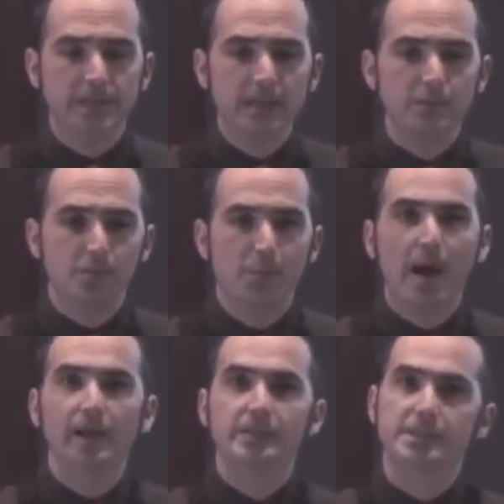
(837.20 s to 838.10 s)
games
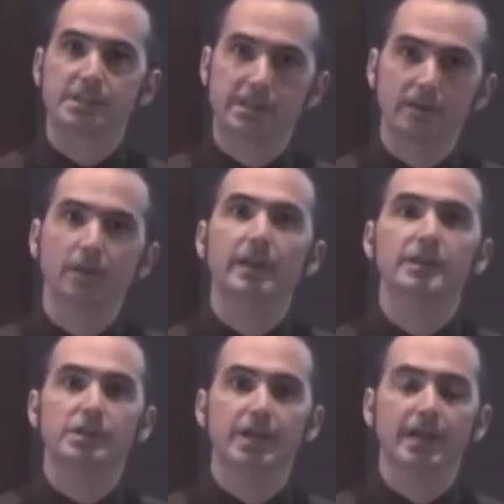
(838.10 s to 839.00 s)
balance skill
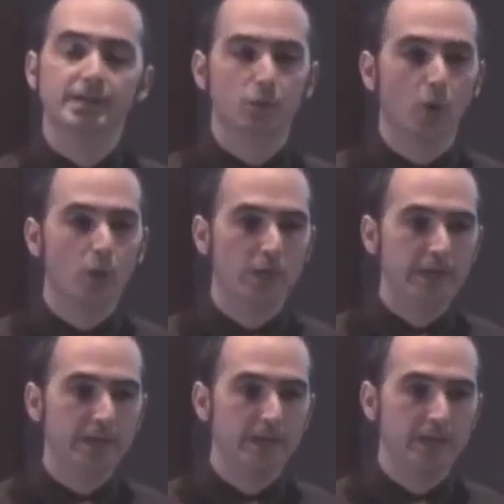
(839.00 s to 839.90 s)
and chance, what
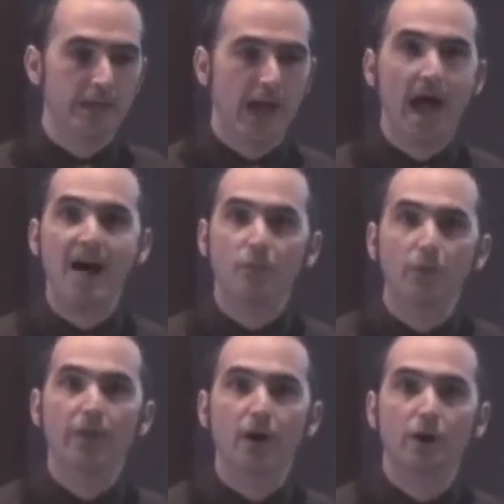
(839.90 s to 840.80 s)
we have
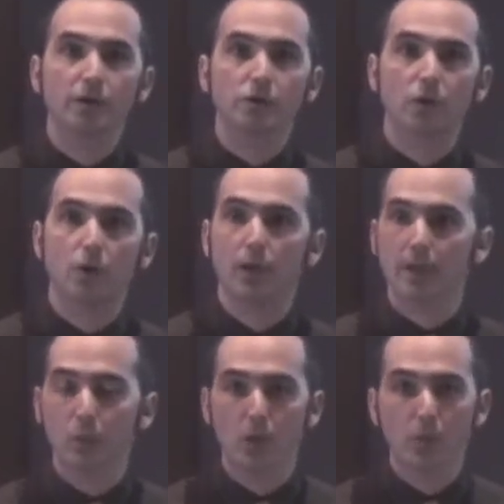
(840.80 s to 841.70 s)
within our control
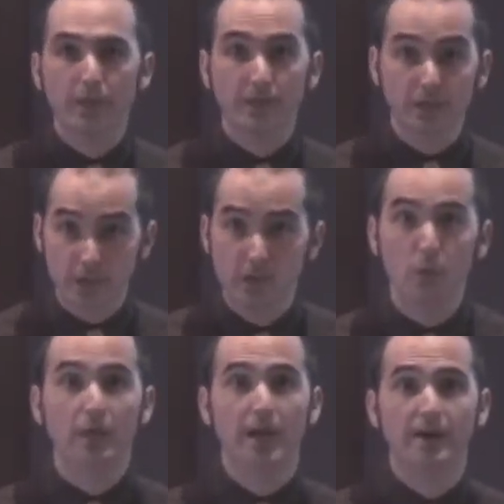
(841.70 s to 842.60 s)
and what we
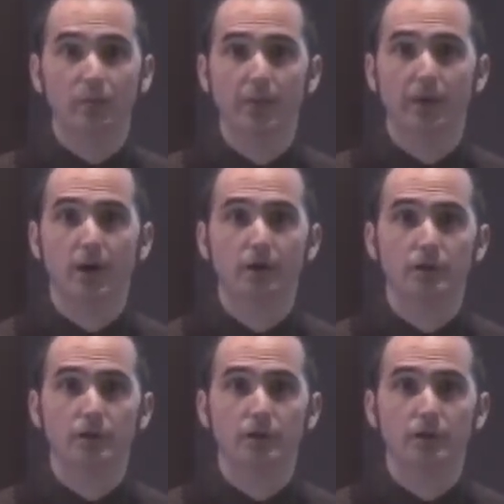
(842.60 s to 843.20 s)
don't have within our